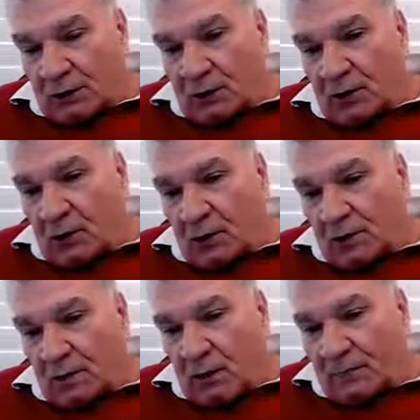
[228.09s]
during
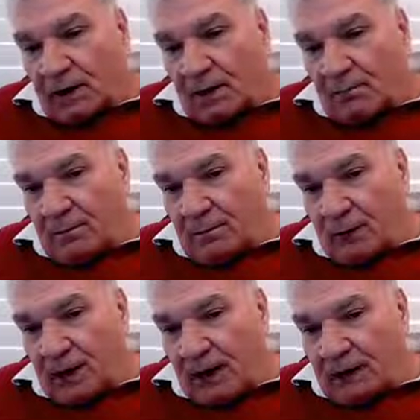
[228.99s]
off time for
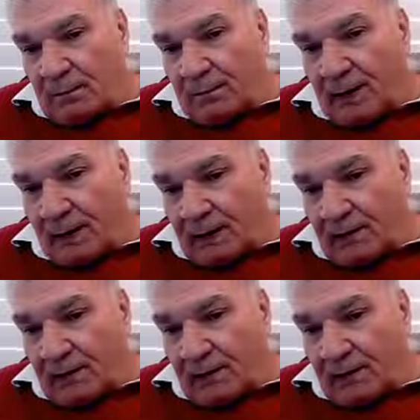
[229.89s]
negative part,